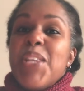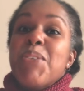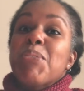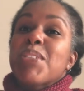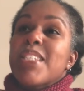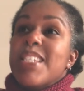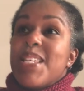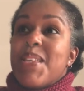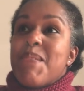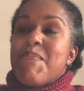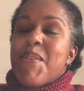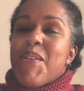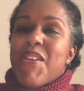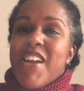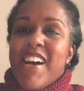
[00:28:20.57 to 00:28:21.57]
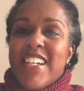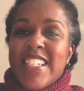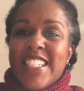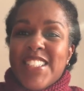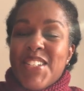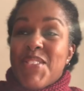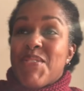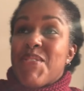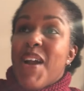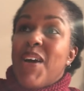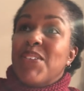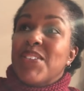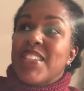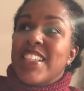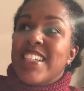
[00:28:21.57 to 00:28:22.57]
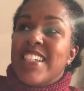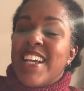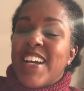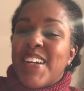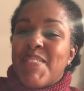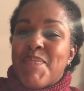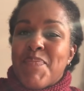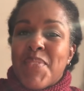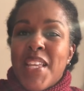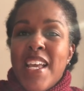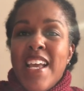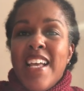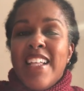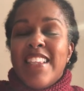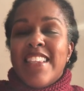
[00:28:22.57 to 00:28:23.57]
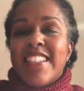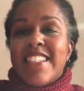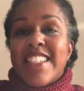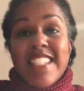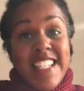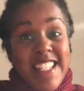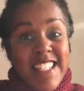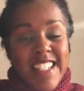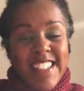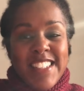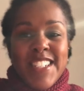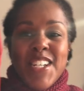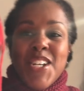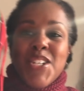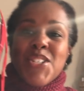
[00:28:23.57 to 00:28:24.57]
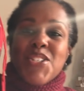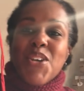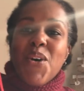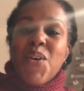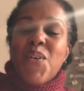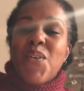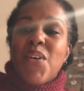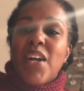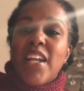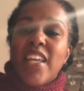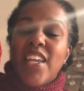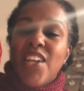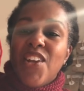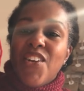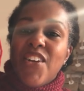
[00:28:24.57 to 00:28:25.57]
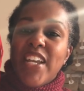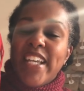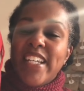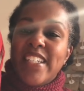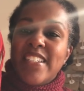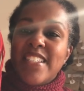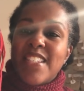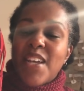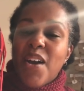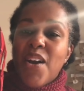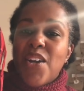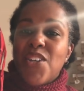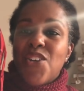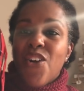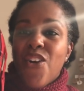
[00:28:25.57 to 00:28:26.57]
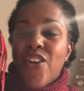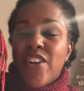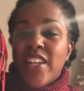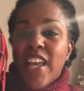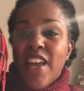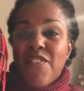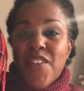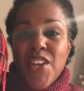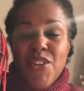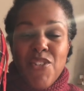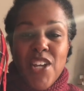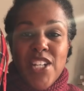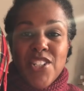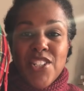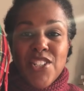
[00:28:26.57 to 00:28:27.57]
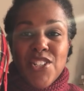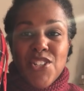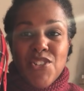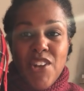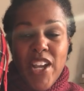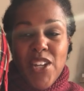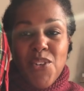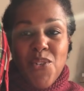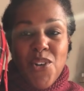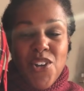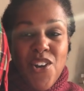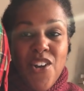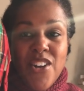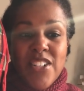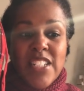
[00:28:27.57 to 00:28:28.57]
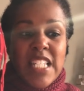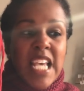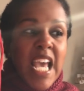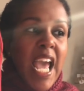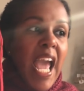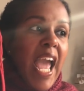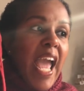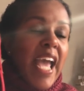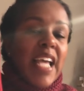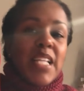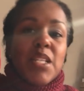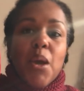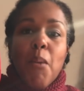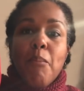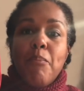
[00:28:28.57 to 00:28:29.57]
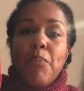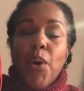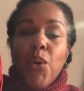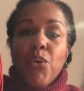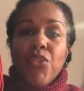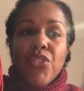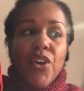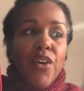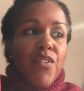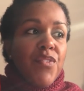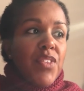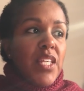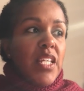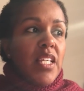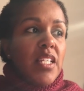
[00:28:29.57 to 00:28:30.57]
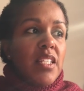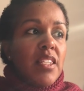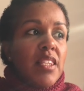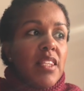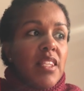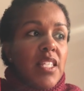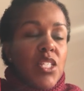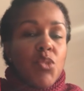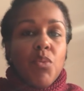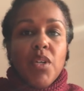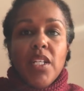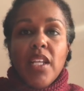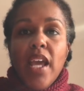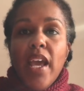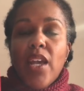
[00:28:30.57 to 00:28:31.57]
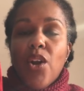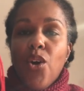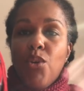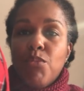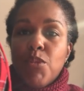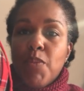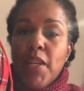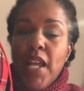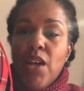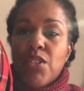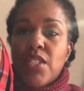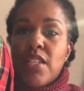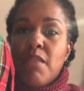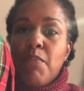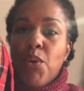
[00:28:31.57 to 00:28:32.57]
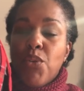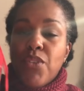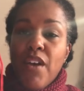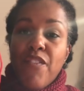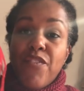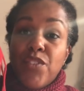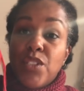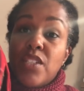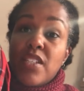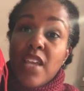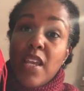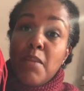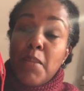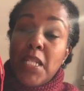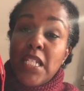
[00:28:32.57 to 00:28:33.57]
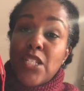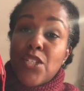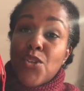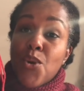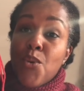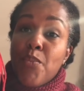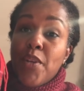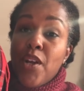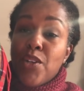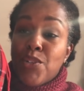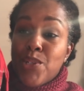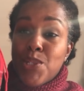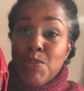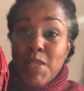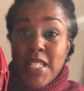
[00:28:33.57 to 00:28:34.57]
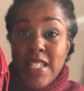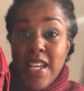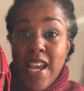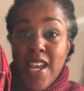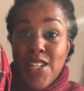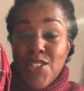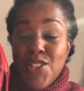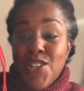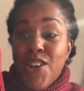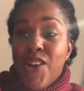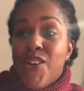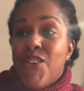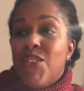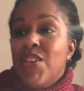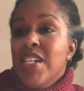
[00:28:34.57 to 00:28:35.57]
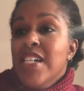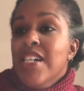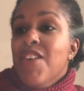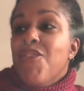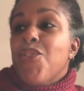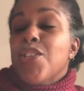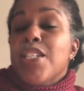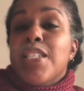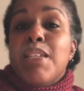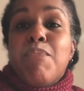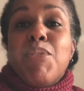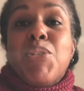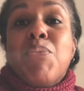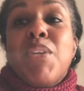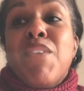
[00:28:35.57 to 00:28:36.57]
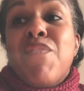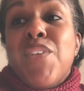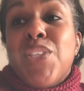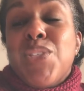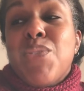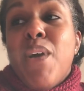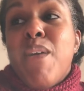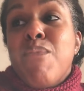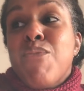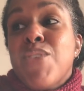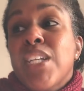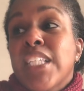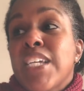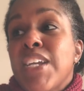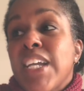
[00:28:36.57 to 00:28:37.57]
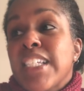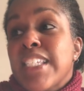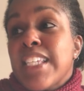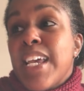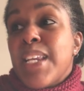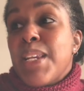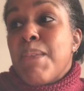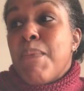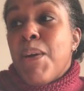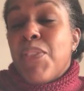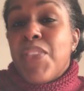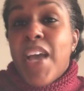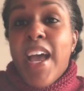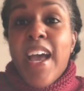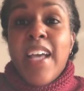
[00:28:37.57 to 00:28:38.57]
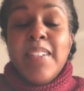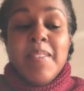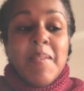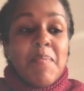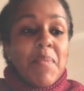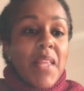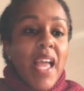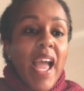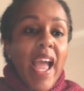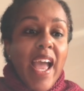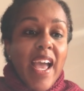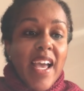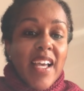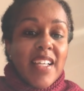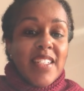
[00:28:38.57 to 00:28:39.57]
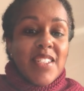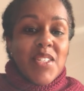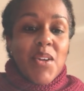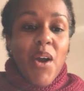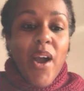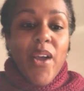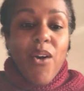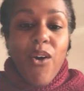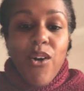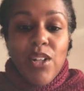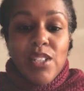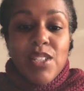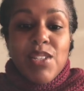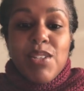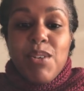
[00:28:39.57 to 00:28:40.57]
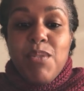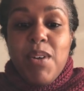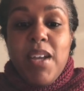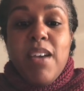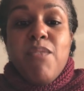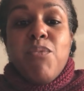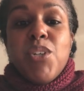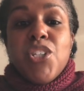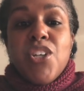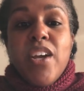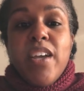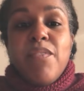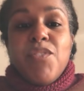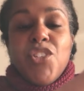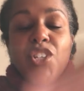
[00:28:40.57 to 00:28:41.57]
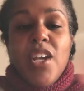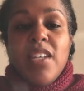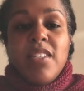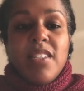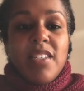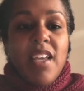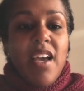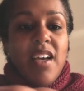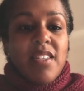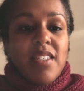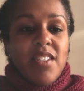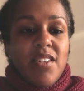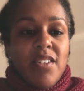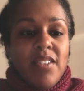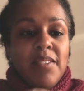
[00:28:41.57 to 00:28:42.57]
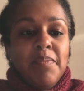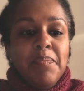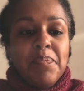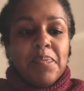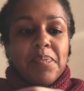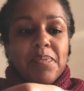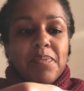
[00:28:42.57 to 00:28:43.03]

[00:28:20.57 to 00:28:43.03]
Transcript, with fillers: and you will see them periodically throughout the um, this season. So here is uh, Yarn Cafe Creations and Dragon Horde Yarns, and both of the, this one and Homespun House, they both have full skein minis to open on Christmas Day, so for December 25th. So I'm really excited about that. And I also have, which I have just cast on,